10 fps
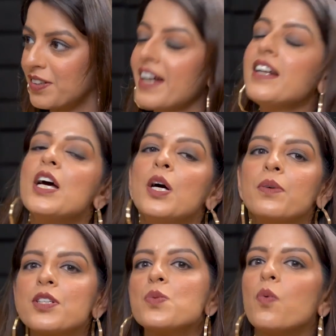to that,
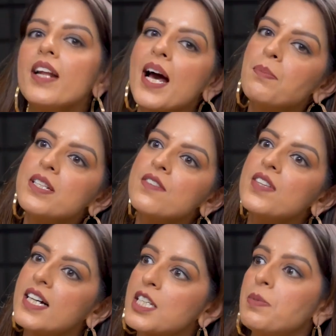which is what happens if the
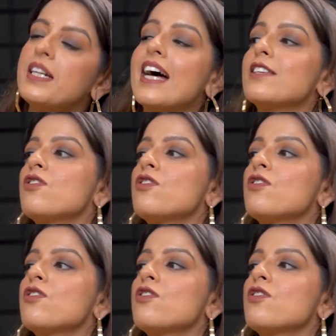husband has